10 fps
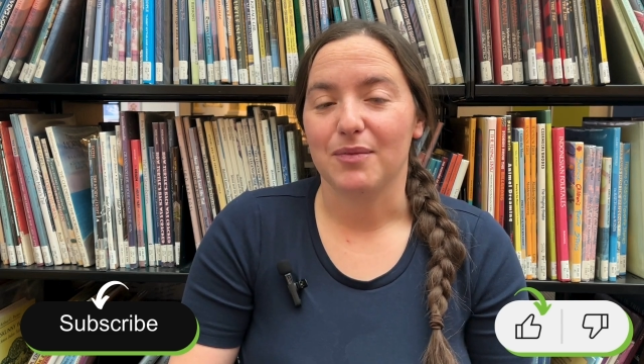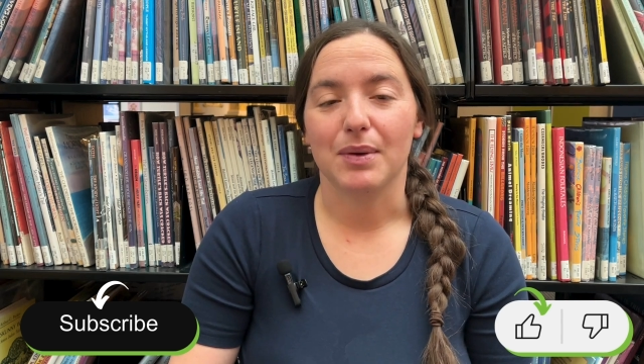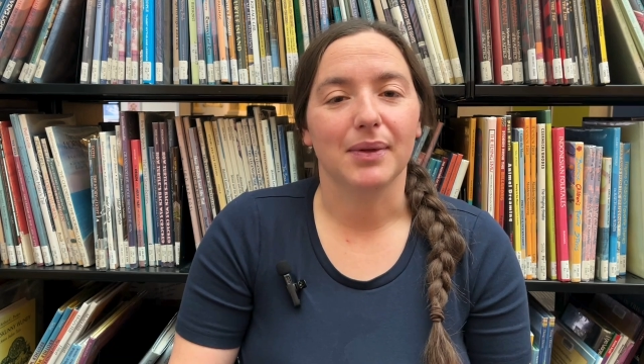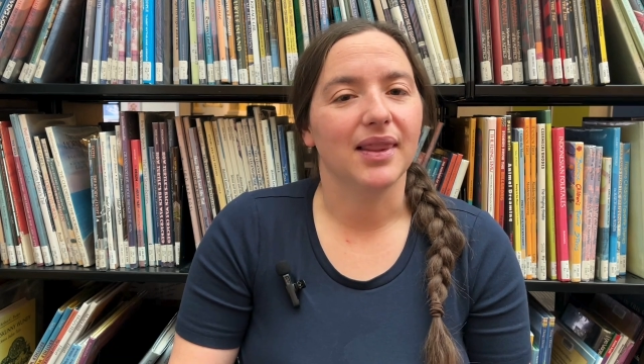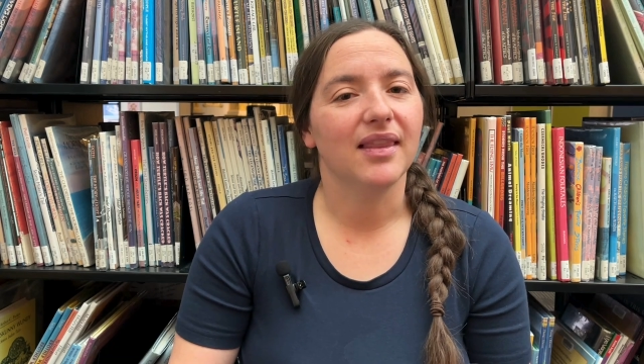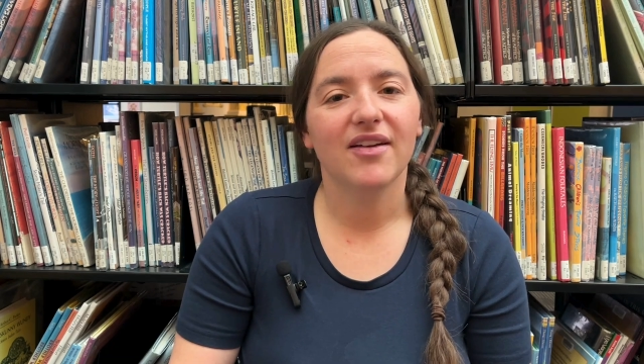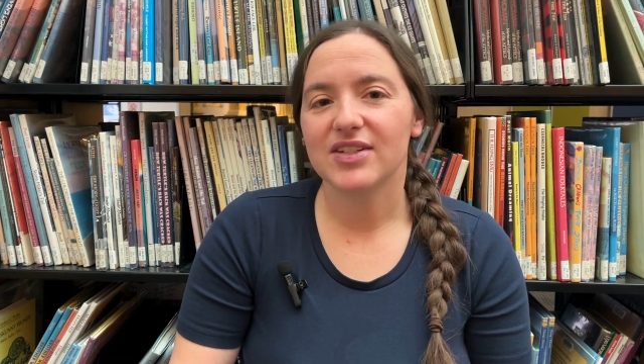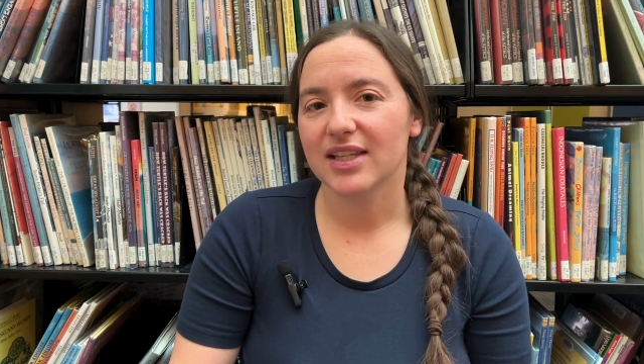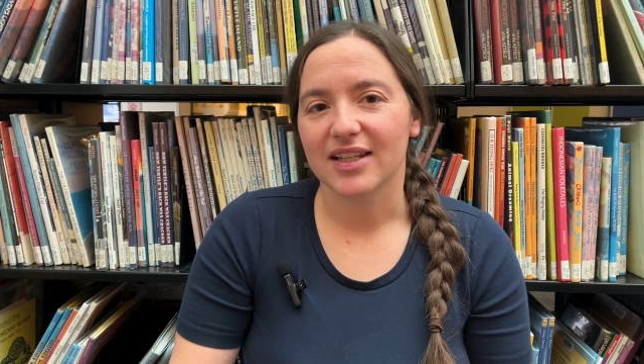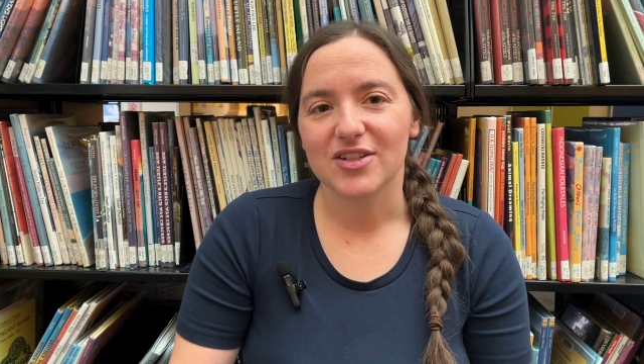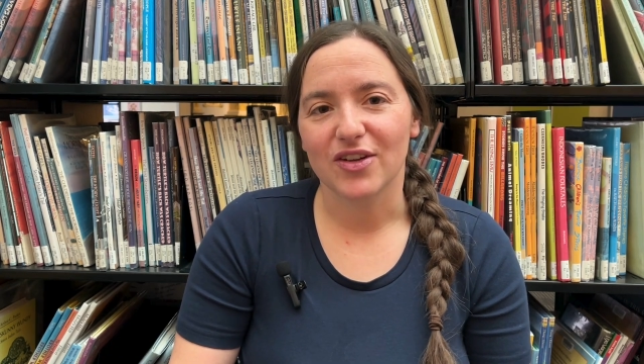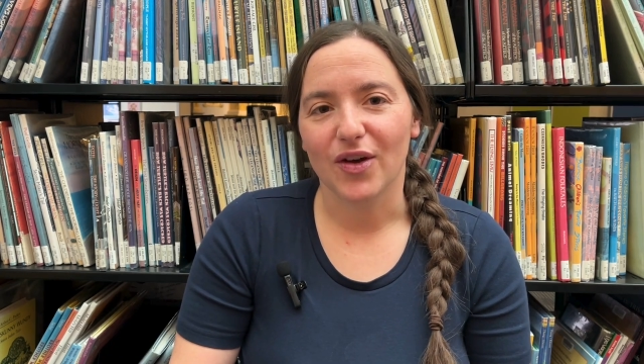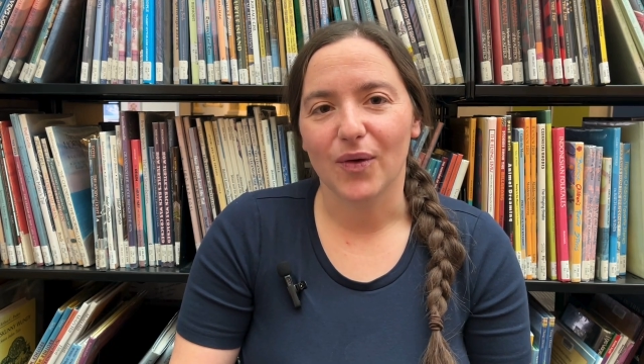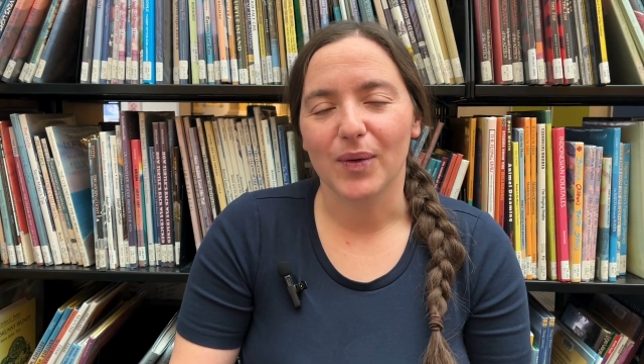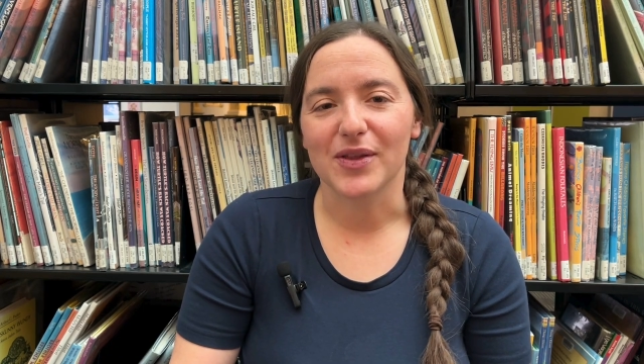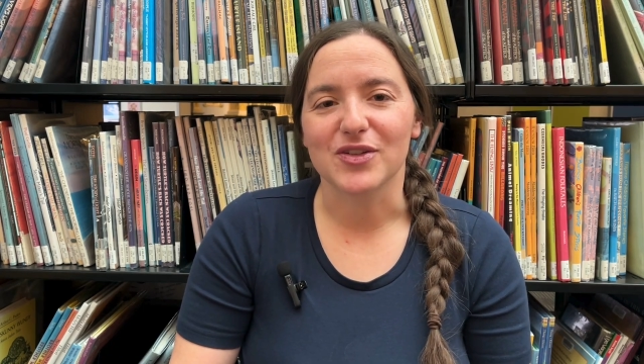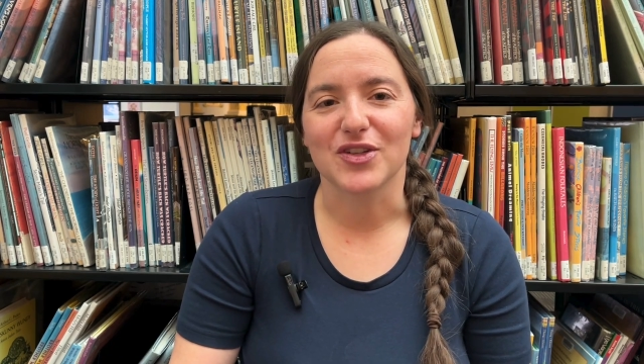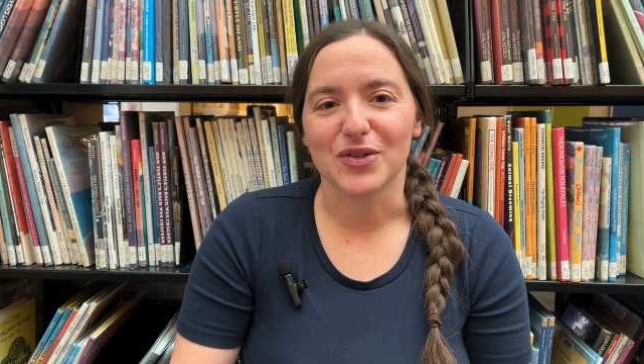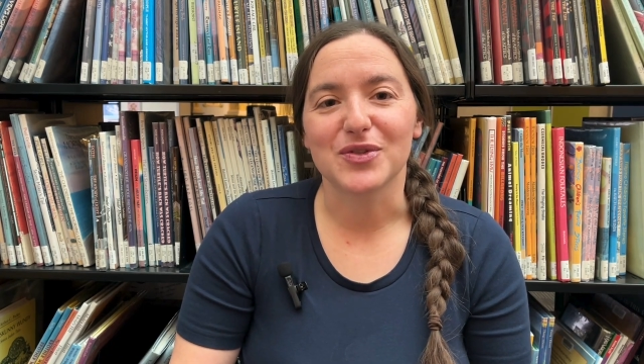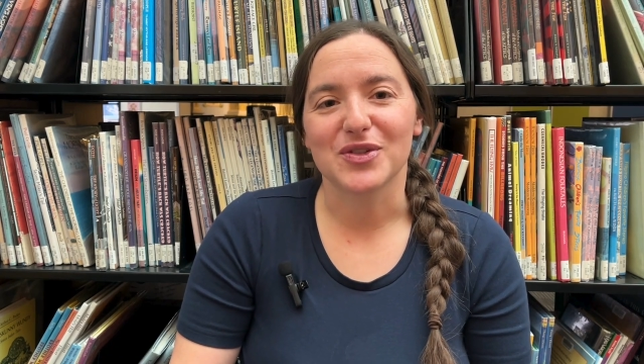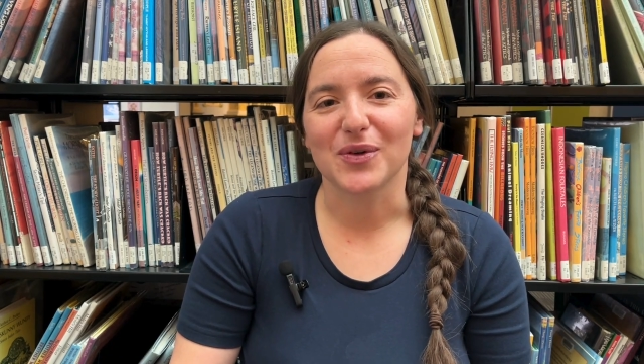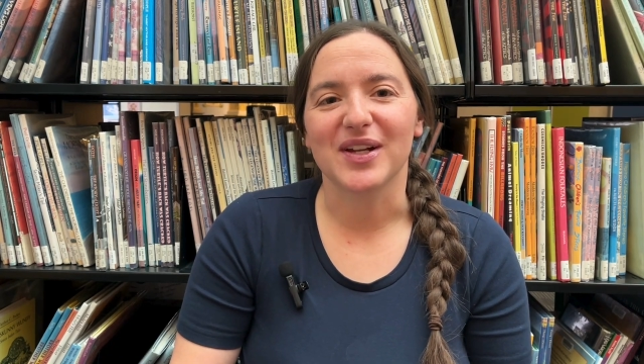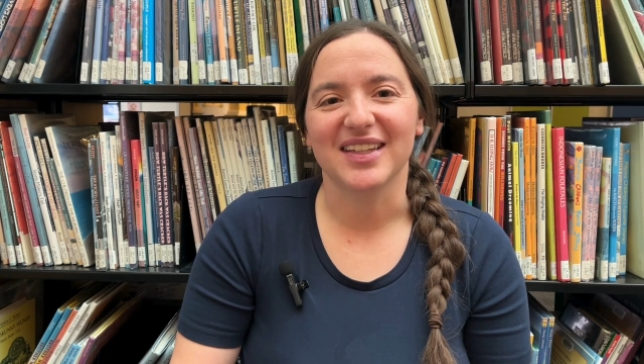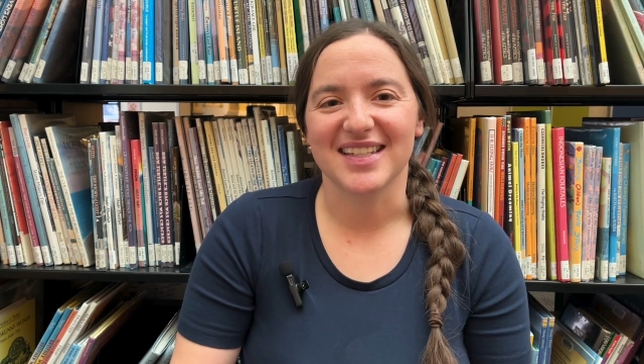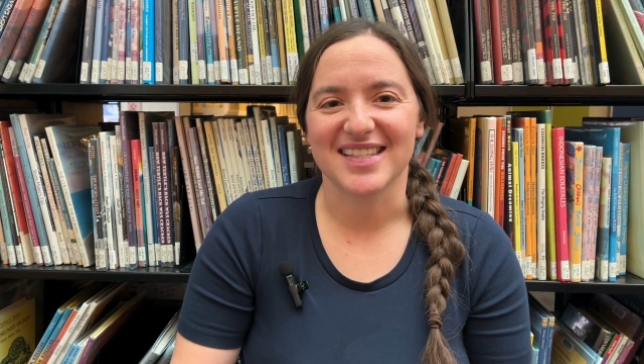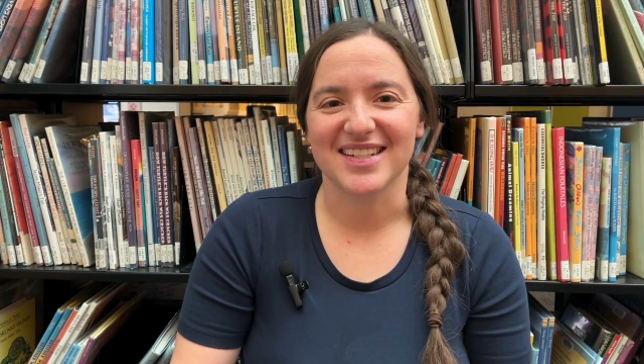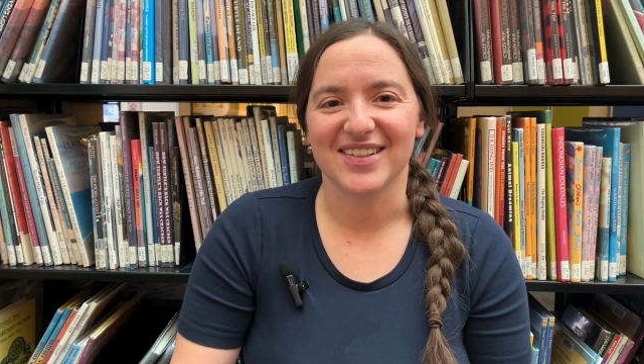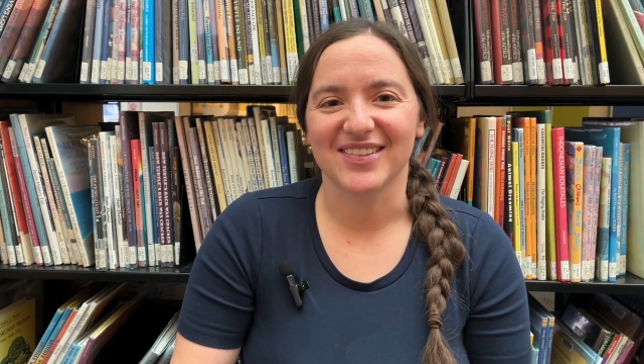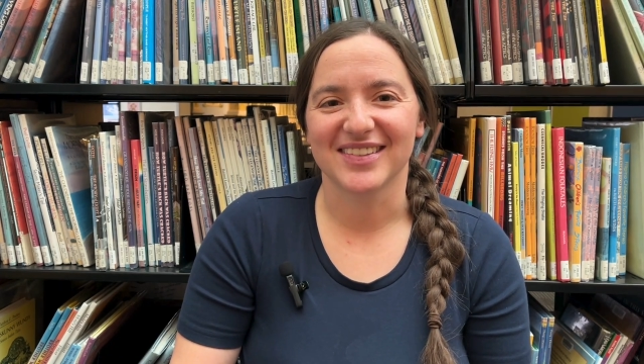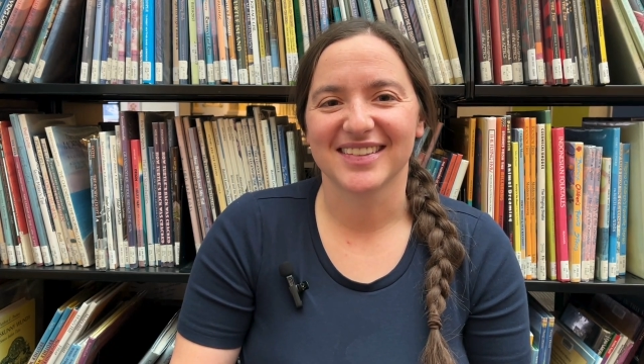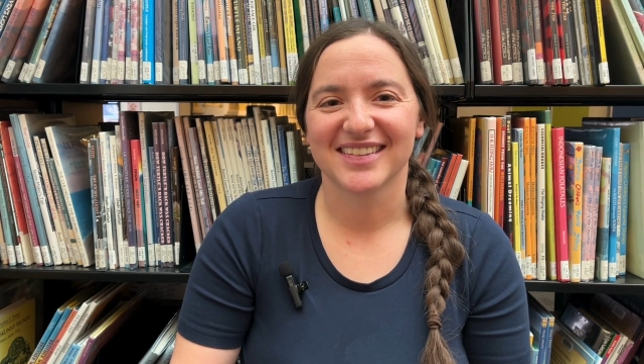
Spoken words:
and we would love to let you know when there's a new story to listen to.